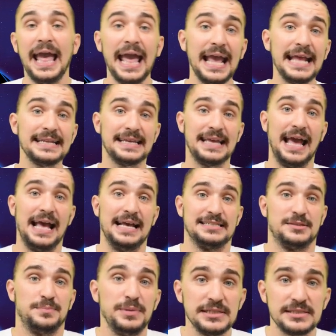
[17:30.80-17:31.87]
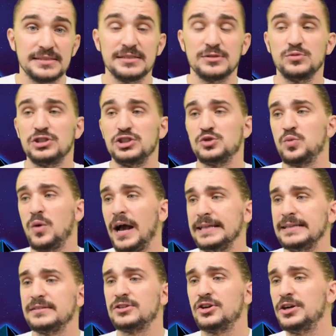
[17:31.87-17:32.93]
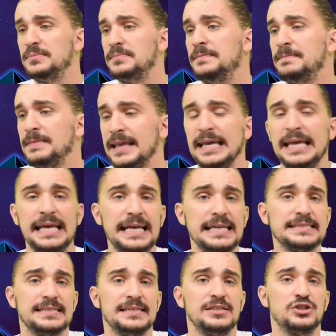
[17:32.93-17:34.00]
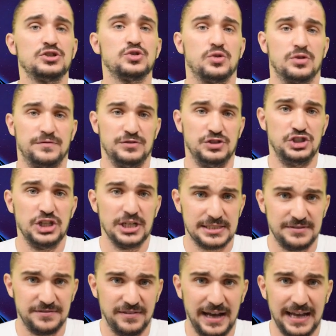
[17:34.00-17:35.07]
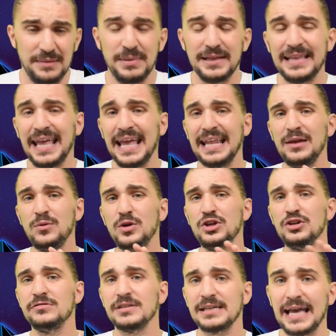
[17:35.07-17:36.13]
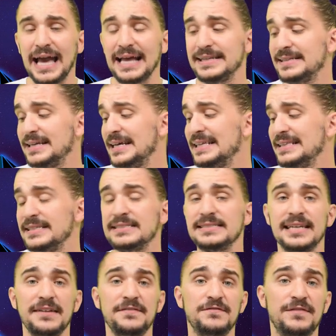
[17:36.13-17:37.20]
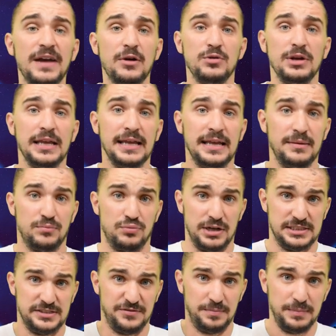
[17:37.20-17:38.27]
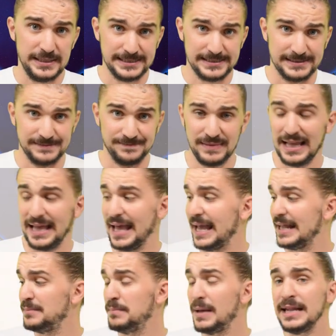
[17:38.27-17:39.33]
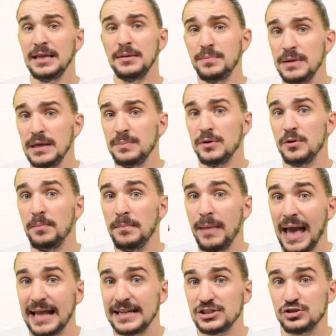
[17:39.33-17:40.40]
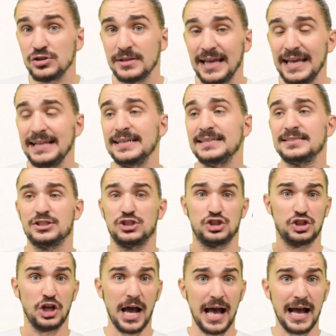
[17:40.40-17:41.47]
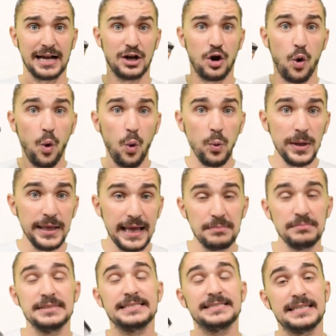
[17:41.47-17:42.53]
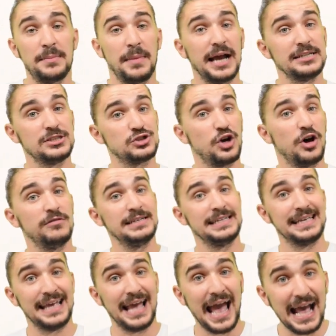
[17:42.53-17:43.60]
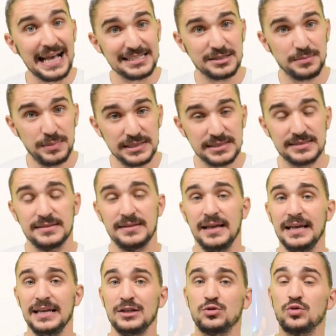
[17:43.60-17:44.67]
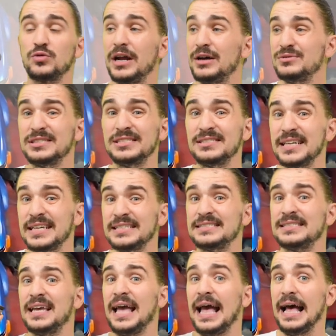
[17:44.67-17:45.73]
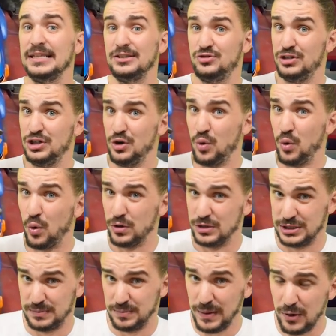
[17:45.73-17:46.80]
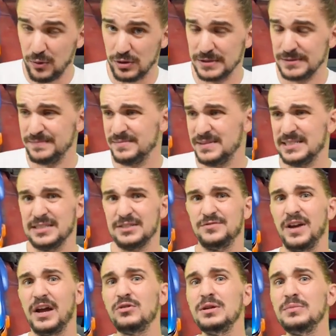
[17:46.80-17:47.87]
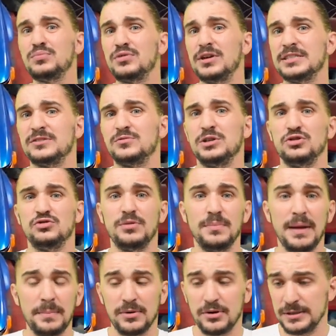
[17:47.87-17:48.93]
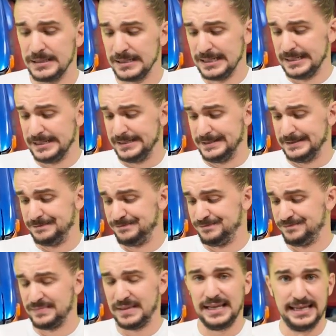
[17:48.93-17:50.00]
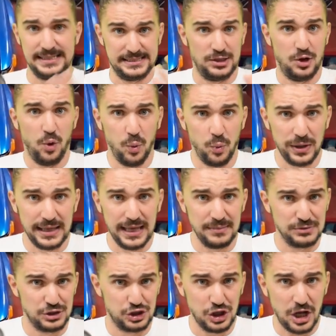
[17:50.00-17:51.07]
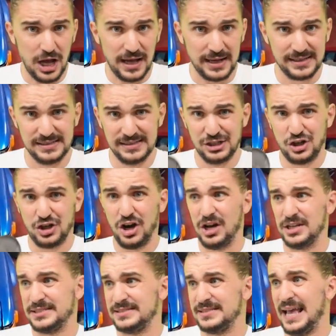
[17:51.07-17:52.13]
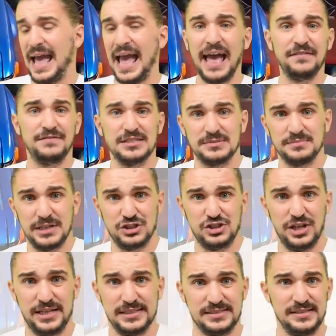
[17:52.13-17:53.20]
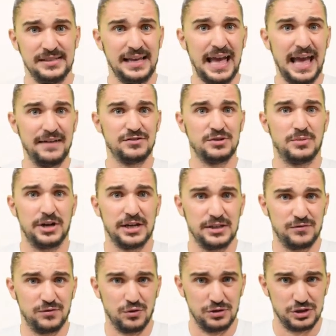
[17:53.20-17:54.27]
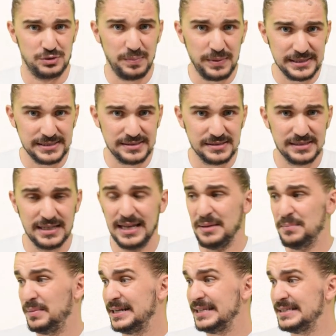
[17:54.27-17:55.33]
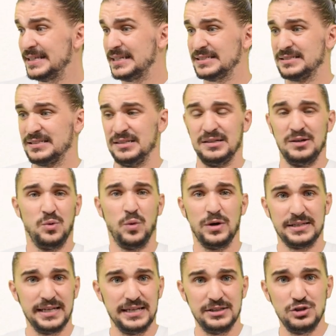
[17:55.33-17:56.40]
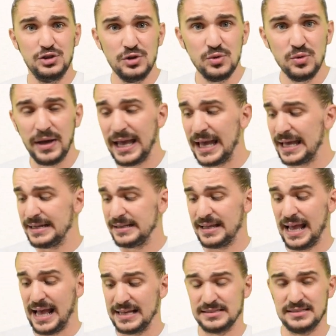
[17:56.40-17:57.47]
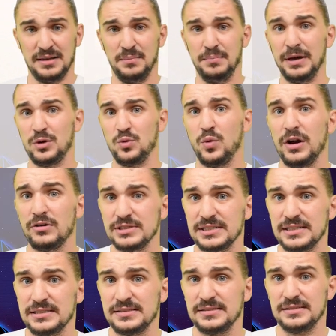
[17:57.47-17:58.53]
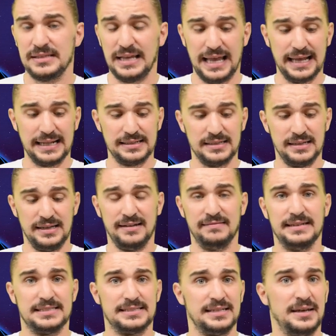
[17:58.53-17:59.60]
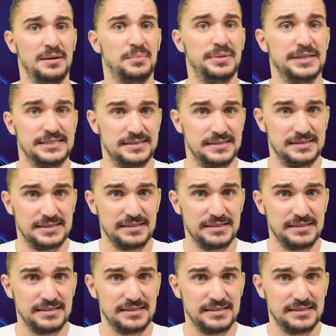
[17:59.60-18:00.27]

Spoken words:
and cast pistons, which is why the term is sort of justified. But any way you look at it, this is a very impressive piston. And many people manage to take this stock OEM semi-solid cast piston to around 600 horsepower. This is very impressive when you remember its OEM stock costs half as much as aftermarket forged pistons, but it does what they do, and it has better wear resistance and less piston